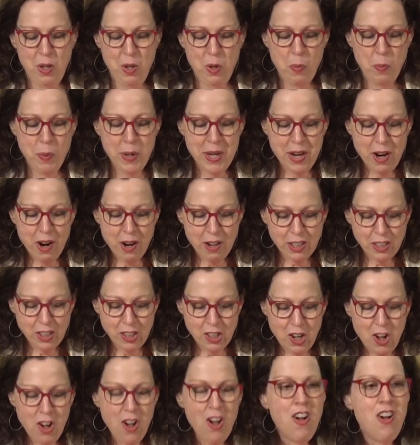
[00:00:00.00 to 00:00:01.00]
We are
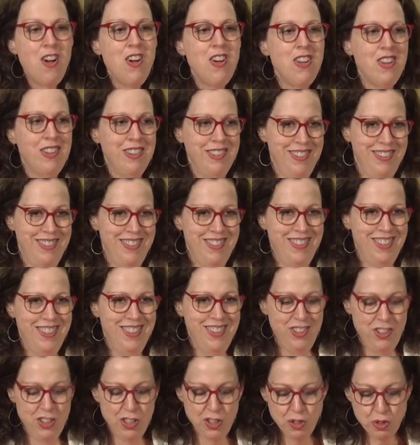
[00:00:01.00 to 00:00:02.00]
called
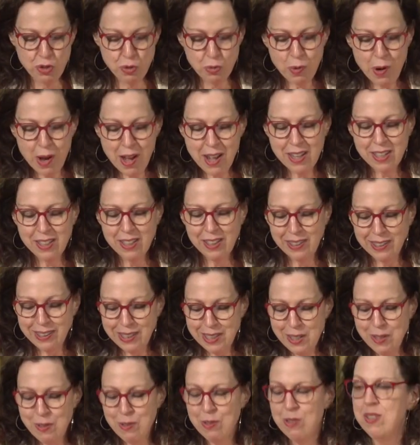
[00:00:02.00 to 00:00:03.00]
to draw
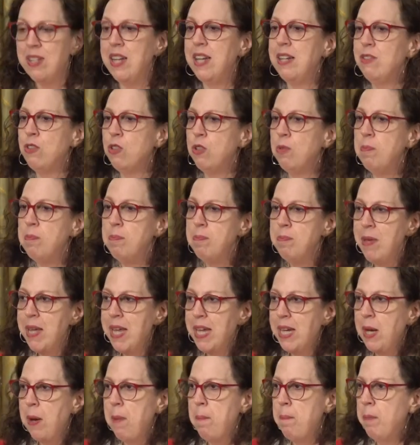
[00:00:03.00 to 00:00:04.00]
close and to
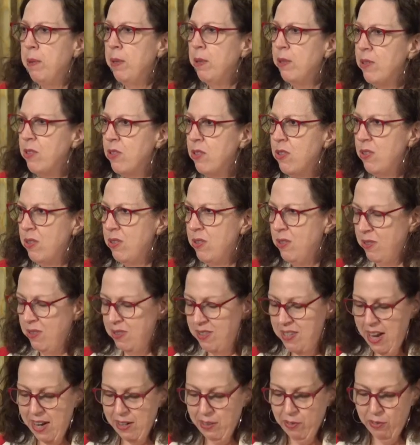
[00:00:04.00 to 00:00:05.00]
make personal
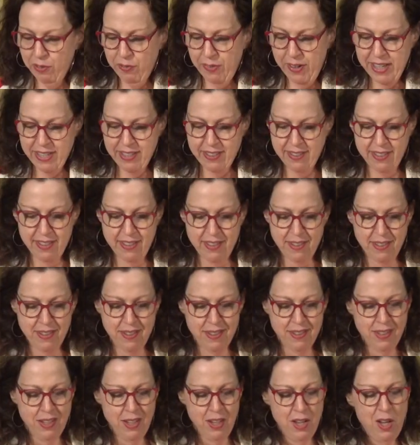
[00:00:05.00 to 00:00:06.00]

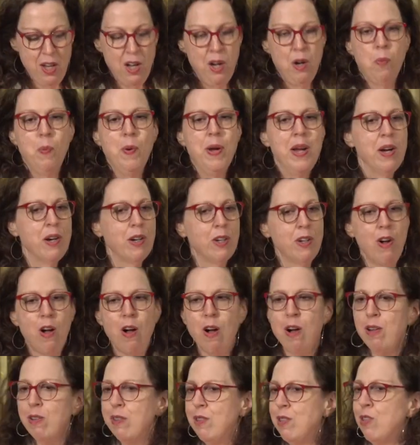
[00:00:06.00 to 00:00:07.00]
sacrifices. We are
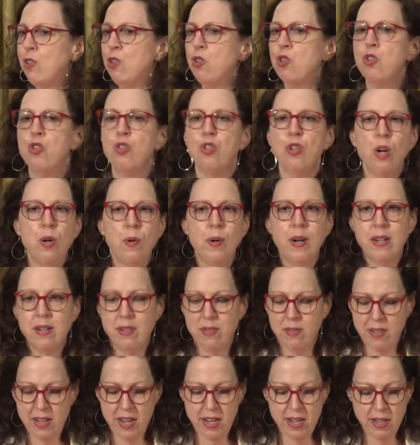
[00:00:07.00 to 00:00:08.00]
called to show
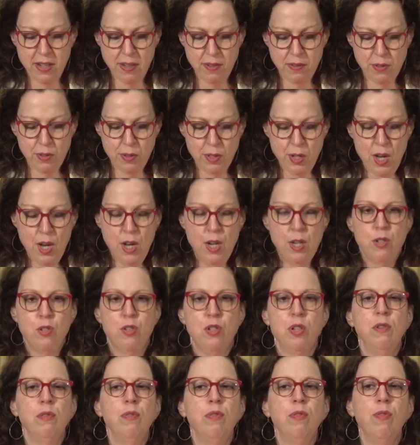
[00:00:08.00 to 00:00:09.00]
ourselves,
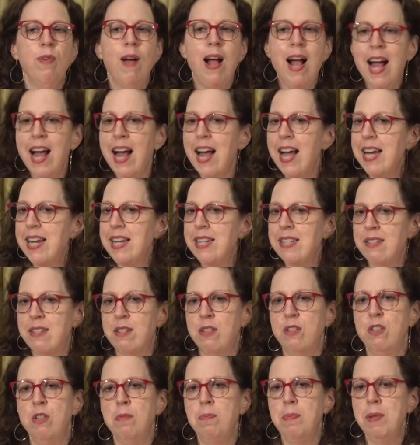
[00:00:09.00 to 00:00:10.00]
to
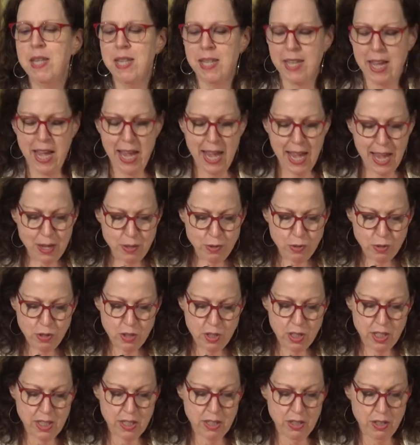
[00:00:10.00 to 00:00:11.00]
rise, to be
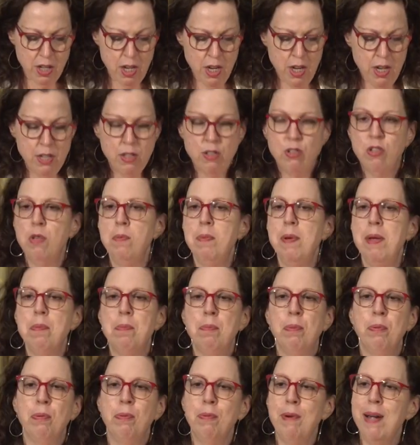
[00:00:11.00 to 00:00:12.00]
counted, to be
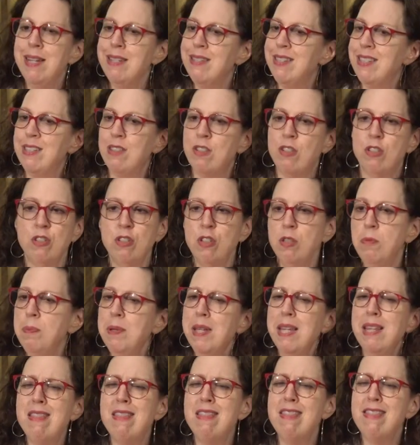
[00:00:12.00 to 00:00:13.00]
present, to
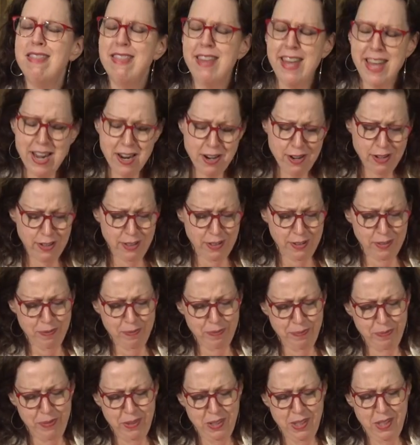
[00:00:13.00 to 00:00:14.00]
be there,
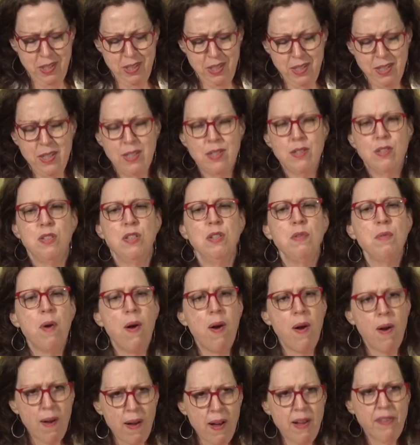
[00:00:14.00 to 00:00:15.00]
to
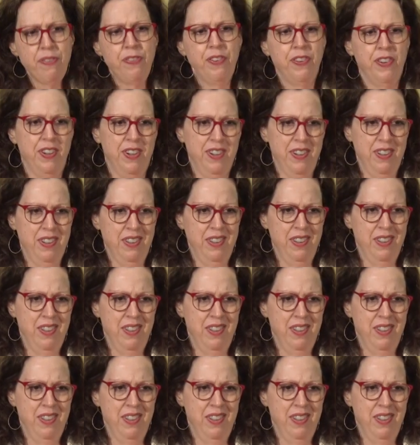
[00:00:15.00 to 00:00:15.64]
offer